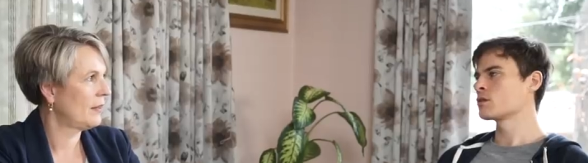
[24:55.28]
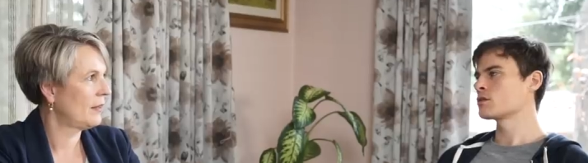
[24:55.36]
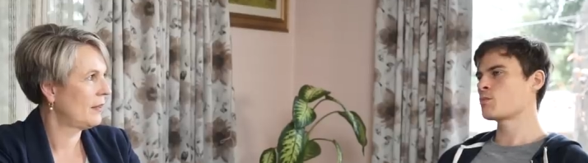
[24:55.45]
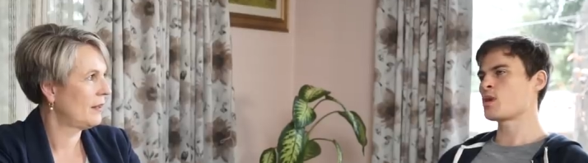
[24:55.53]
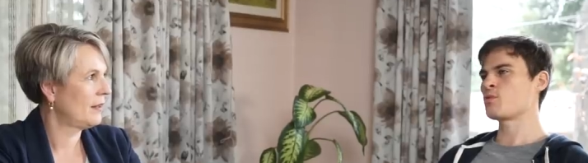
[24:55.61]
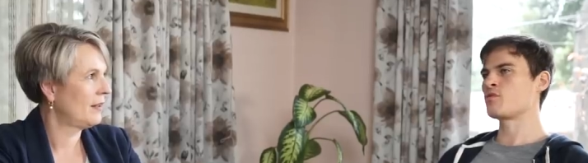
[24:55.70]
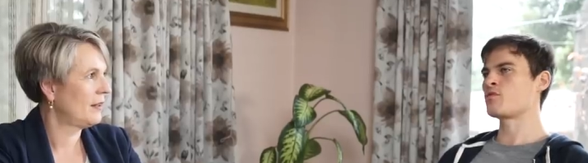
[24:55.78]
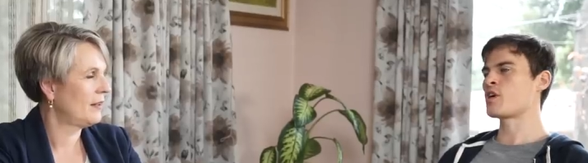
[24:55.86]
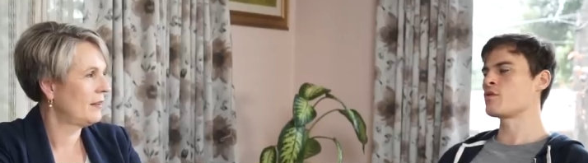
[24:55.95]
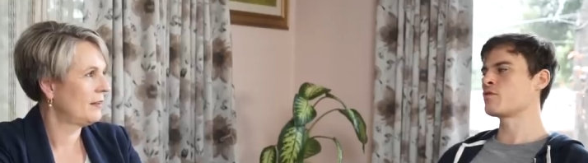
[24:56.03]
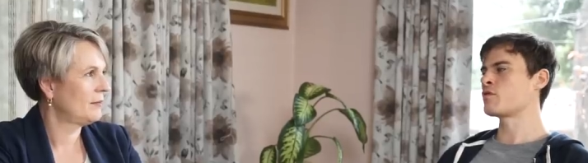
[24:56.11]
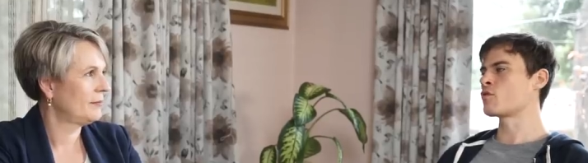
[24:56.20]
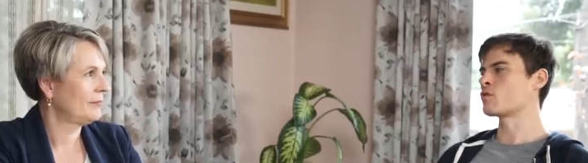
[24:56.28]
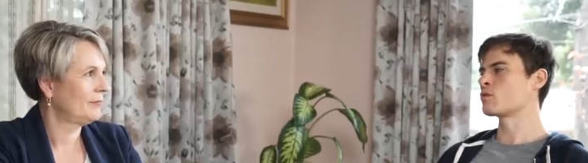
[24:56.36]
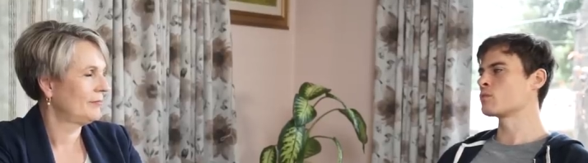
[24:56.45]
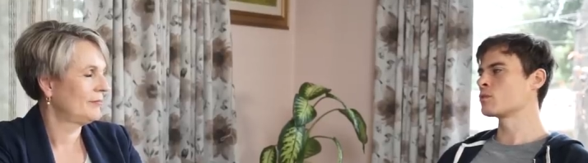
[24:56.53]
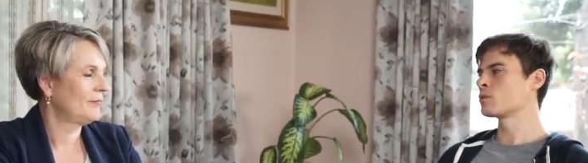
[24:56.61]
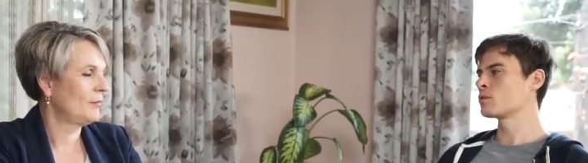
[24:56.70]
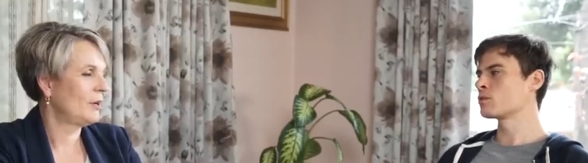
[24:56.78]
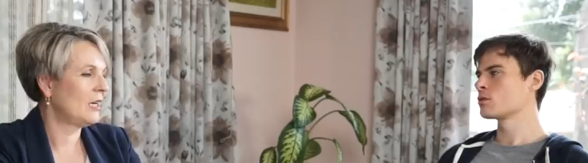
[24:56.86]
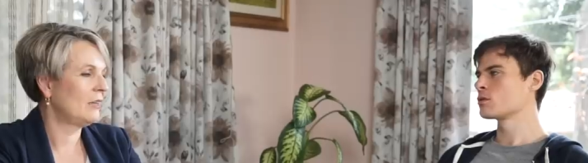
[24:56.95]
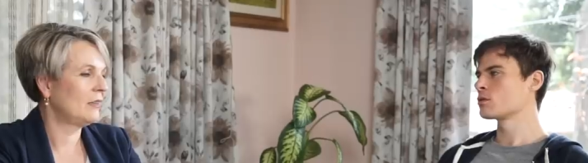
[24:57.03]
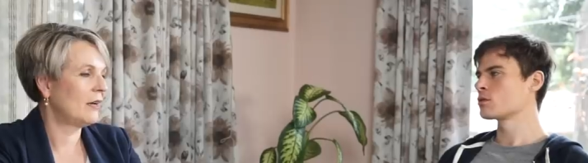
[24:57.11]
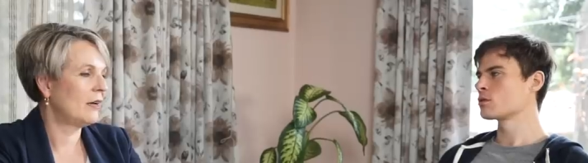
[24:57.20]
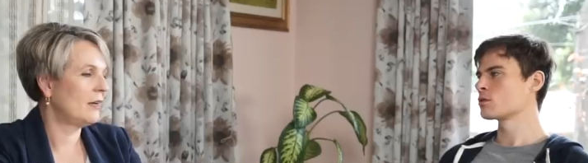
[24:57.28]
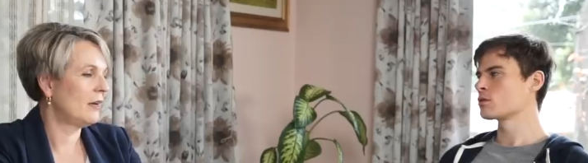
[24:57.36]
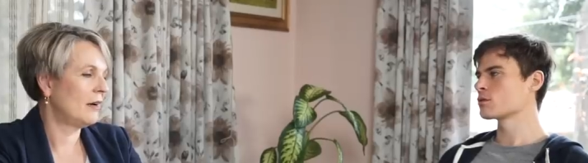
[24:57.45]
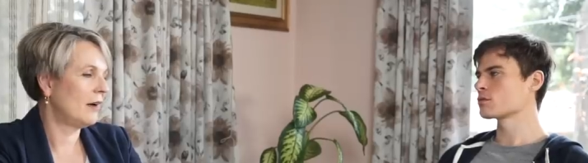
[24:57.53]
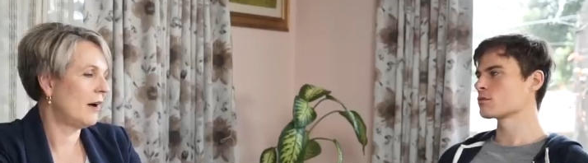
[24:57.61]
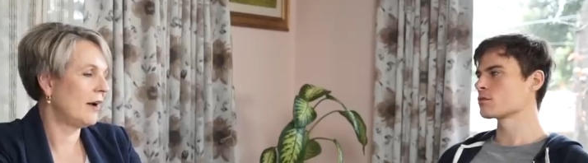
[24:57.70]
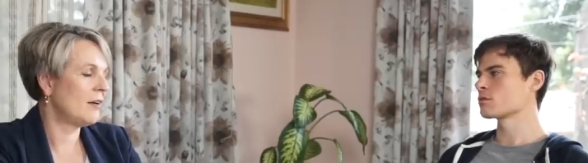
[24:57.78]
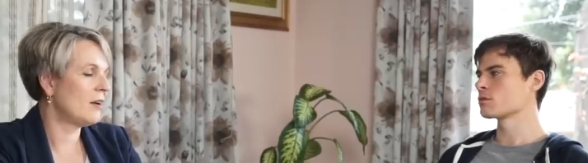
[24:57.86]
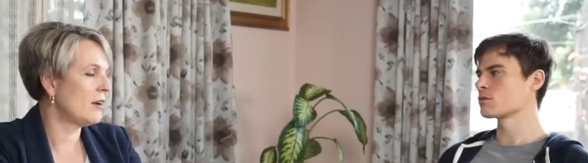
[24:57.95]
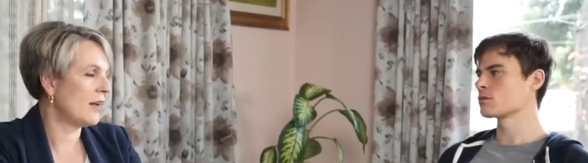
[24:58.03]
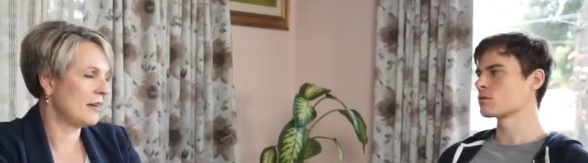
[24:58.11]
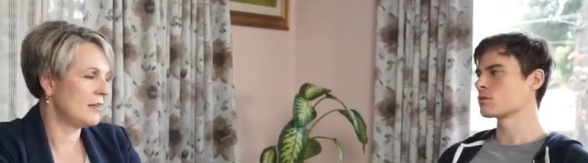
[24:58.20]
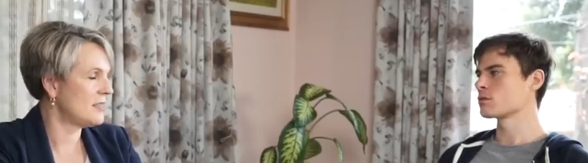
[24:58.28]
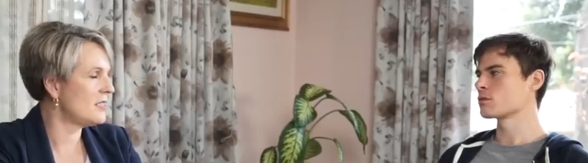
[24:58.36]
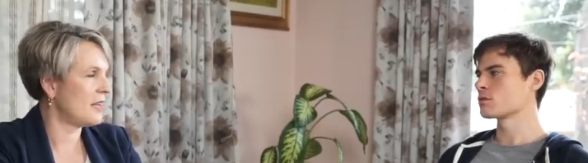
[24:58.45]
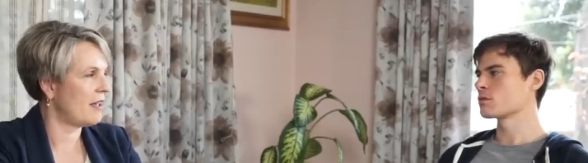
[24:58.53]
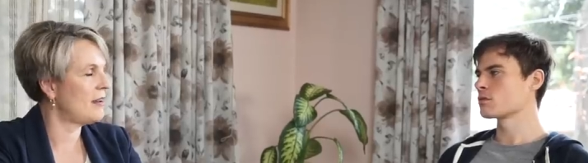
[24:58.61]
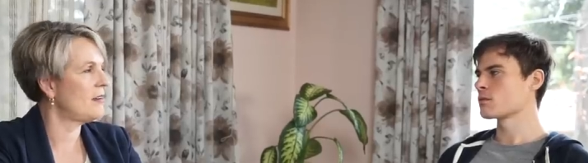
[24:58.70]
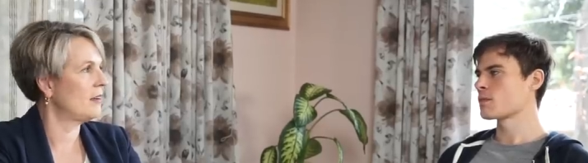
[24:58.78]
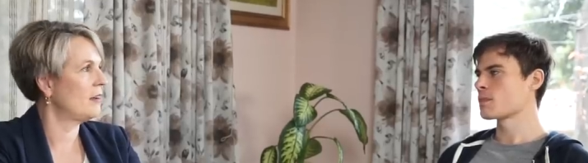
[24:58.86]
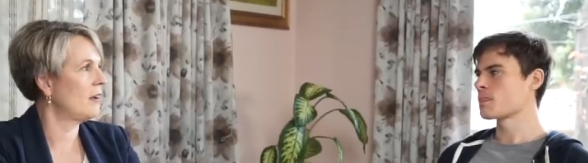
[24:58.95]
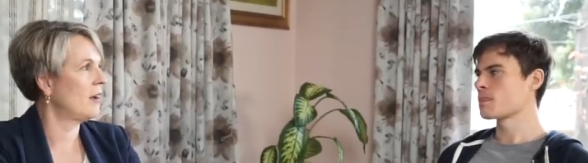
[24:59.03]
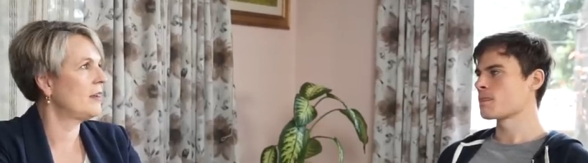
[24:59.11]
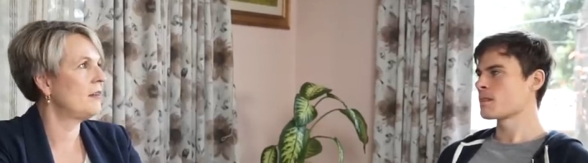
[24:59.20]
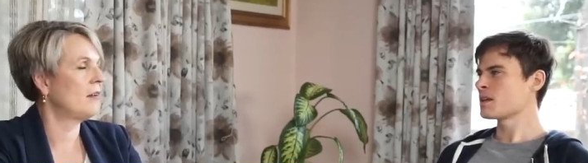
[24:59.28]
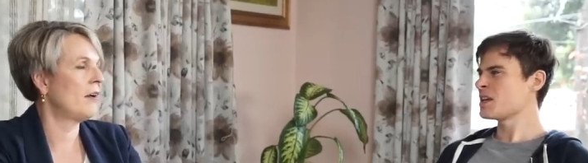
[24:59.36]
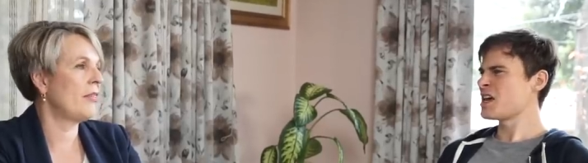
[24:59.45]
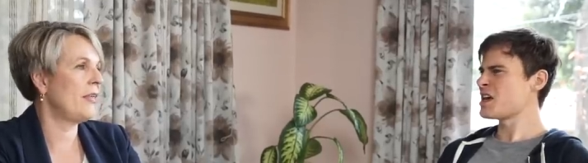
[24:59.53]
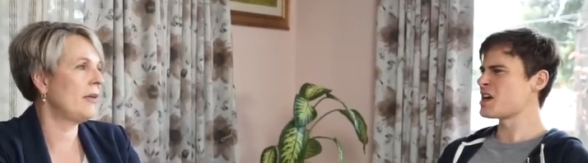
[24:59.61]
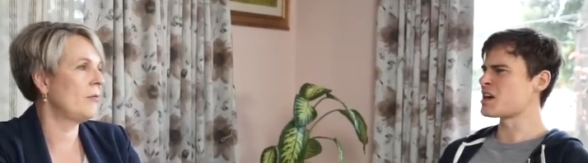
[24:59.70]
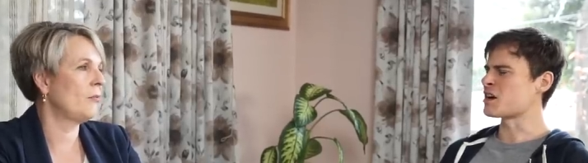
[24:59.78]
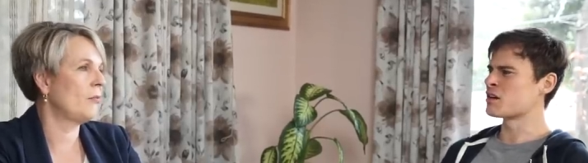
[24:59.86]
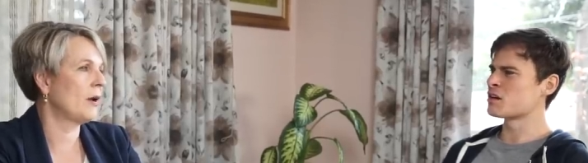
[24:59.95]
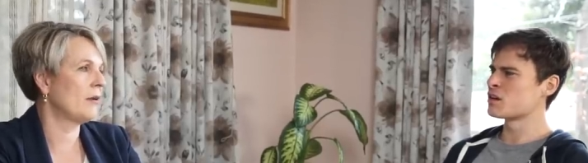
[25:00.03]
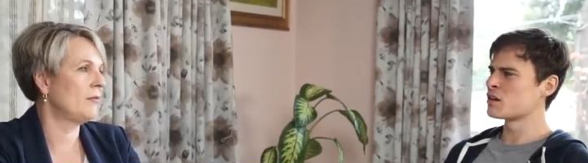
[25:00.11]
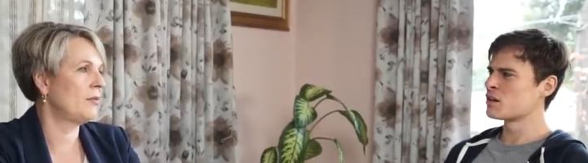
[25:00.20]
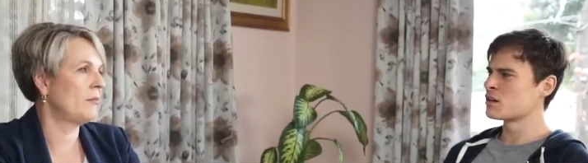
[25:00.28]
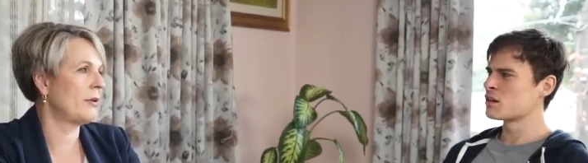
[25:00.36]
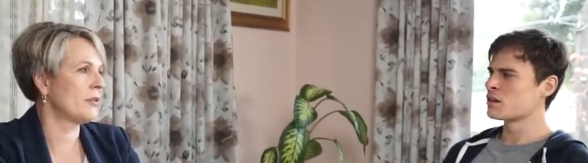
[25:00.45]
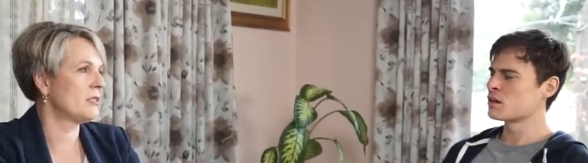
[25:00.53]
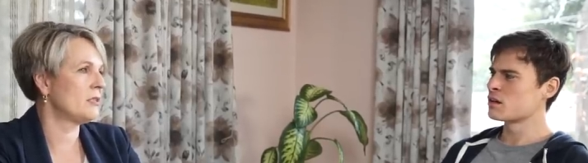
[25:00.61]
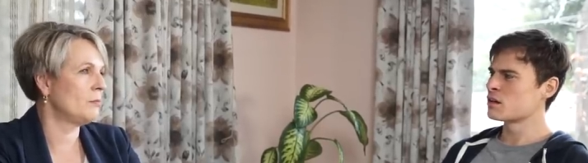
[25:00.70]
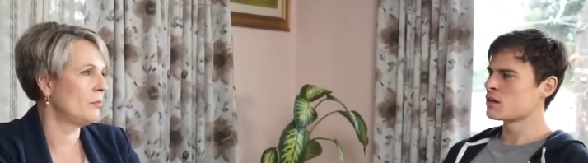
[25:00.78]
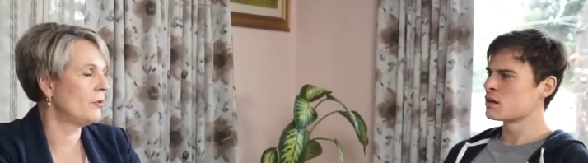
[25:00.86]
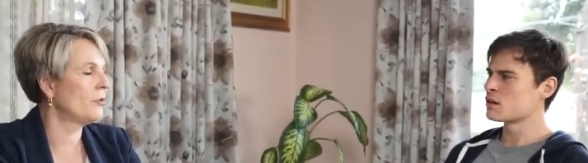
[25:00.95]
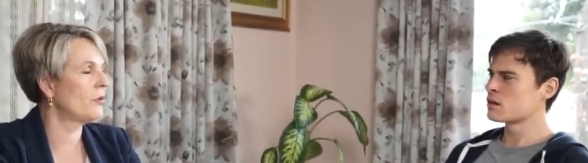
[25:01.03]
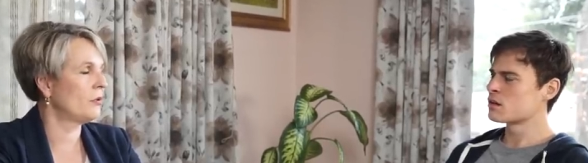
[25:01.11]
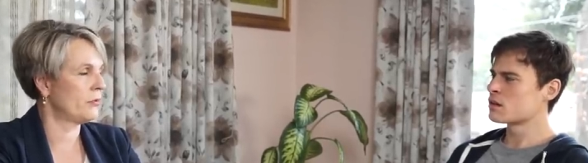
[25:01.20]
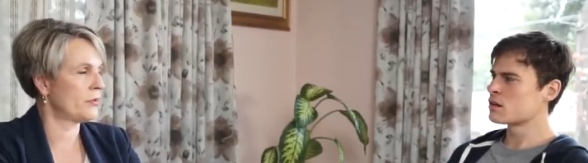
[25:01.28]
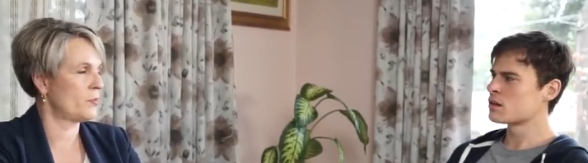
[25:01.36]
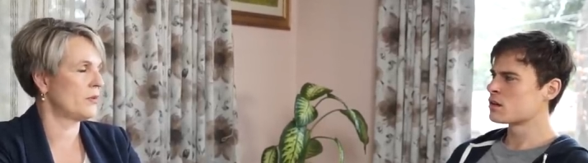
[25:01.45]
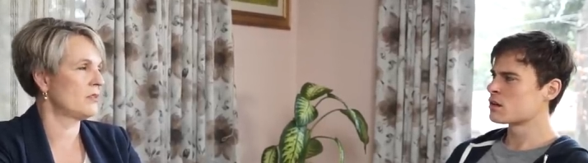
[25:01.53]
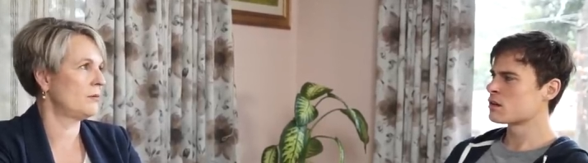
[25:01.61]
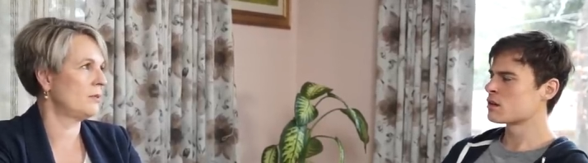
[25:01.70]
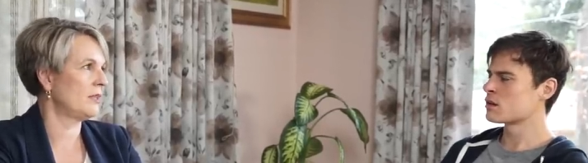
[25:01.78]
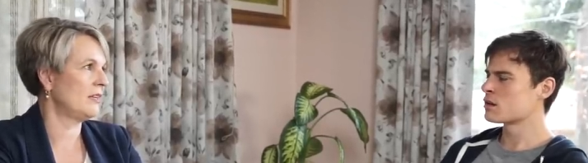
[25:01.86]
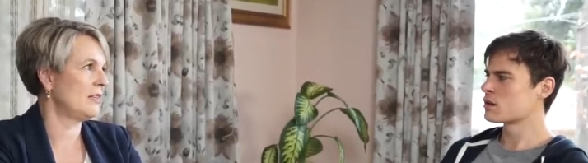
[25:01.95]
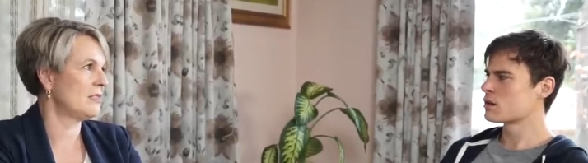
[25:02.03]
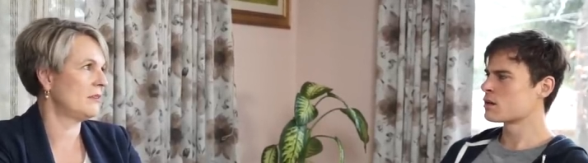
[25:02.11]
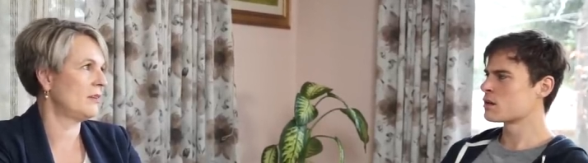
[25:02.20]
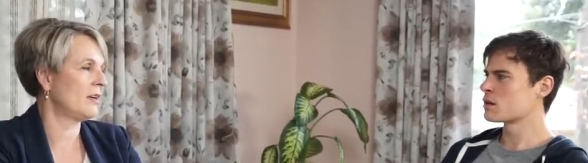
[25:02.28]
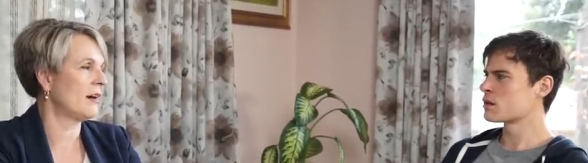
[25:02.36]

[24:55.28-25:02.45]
Speaker 1: so people vote for them?
Speaker 2: Well, I, I don't understand it. I, I yeah. think one of the most important responsibilities of a